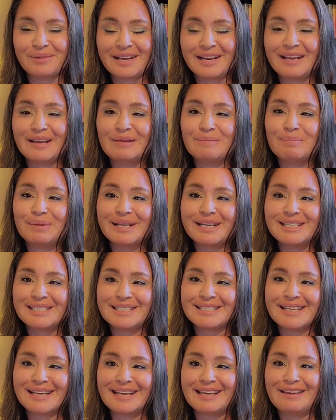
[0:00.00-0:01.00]
the reading,
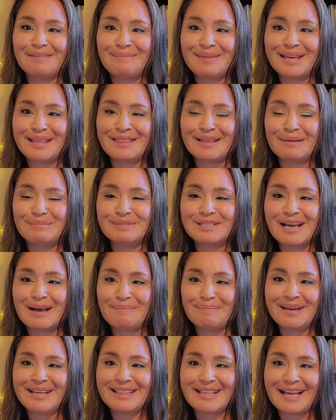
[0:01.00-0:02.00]
please give me a thumbs
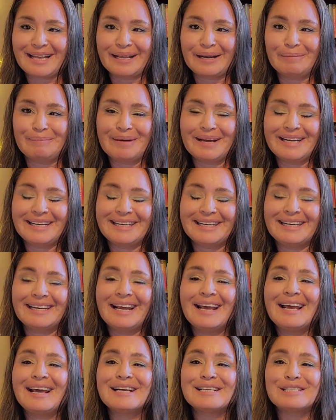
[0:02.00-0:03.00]
up, hit that little
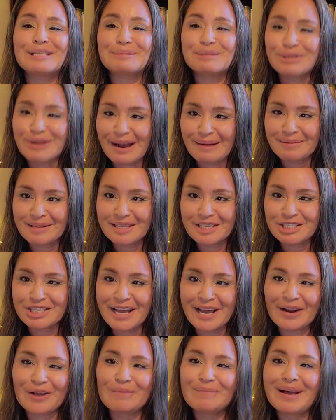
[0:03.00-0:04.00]
button, subscribe to the
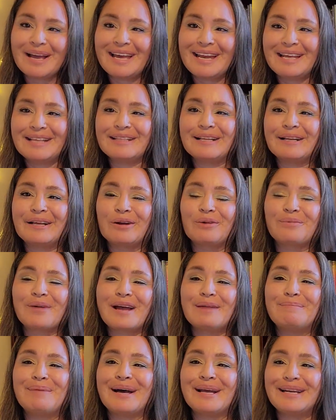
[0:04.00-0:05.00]
channel by hitting the little
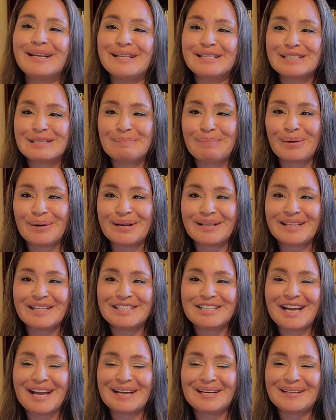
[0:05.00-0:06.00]
red button and supporting
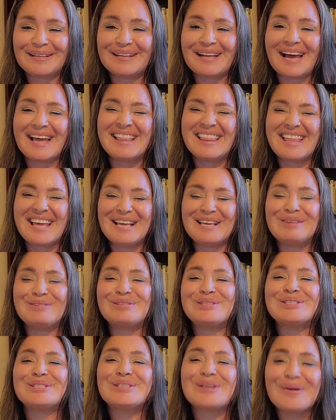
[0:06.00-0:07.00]
the channel. I thank you
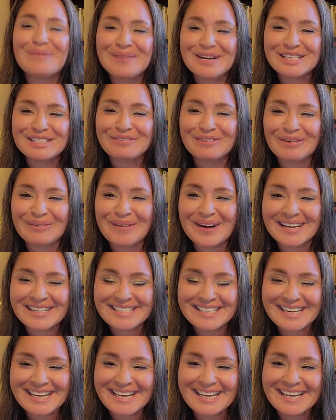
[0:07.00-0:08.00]
so much for
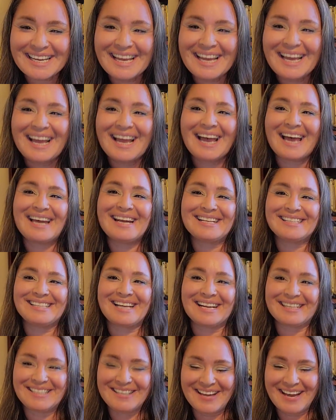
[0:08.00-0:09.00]
watching, and I'll
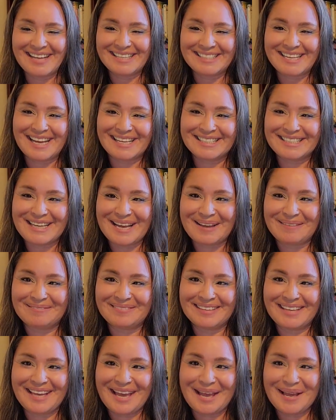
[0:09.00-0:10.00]
talk to you guys next time,
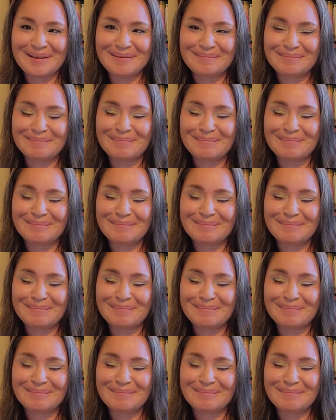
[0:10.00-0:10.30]
okay?